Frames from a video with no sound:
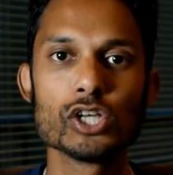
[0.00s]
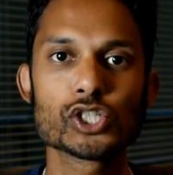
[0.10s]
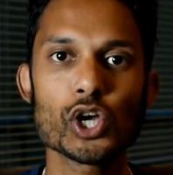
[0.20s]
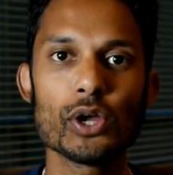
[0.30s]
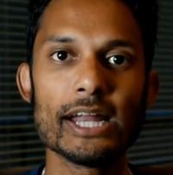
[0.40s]

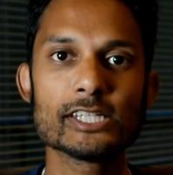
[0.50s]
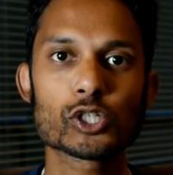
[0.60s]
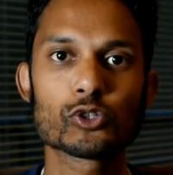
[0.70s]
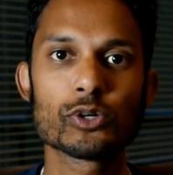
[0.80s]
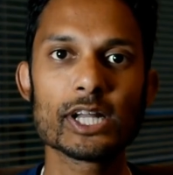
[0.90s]
So it is
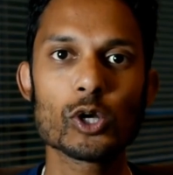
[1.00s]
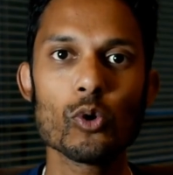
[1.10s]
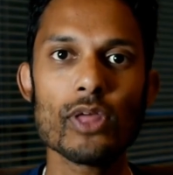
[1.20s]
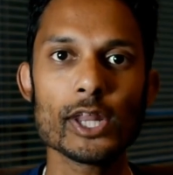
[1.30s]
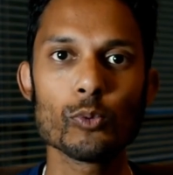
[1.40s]

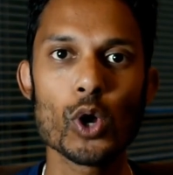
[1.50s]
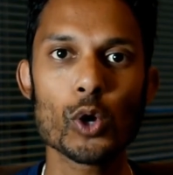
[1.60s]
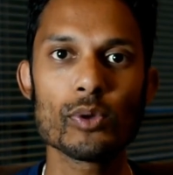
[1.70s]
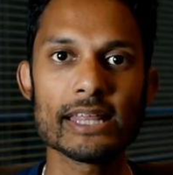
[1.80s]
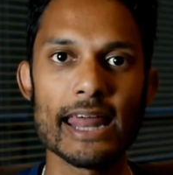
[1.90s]
critical that you
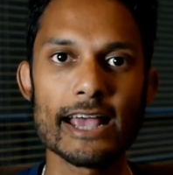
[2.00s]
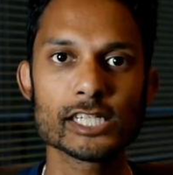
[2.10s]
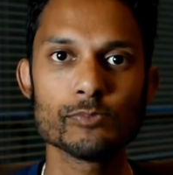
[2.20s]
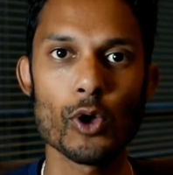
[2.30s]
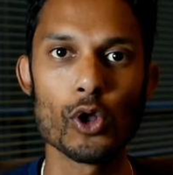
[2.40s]
work with an
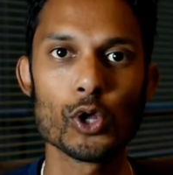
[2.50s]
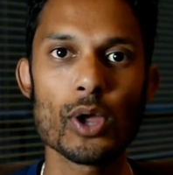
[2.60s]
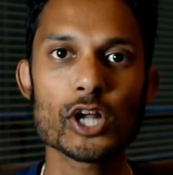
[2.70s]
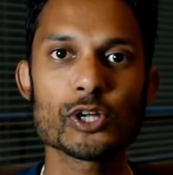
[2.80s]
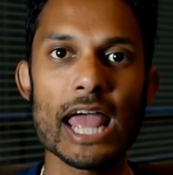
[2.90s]
expert who
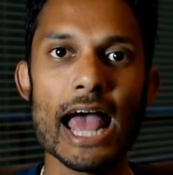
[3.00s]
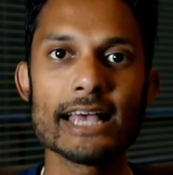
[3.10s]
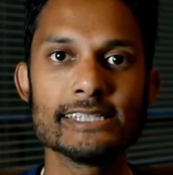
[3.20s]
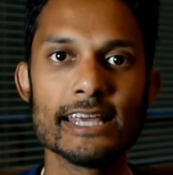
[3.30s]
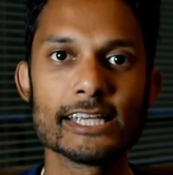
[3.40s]
actually
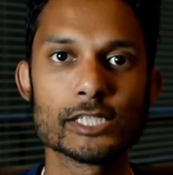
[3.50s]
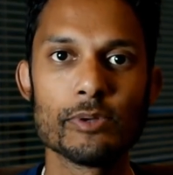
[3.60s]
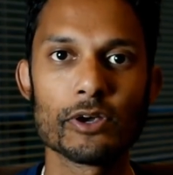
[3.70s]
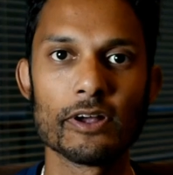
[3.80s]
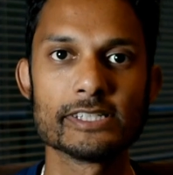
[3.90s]
has the
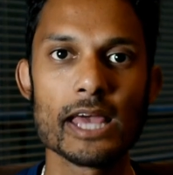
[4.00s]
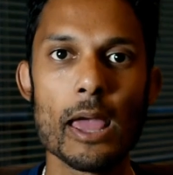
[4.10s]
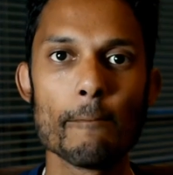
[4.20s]
experience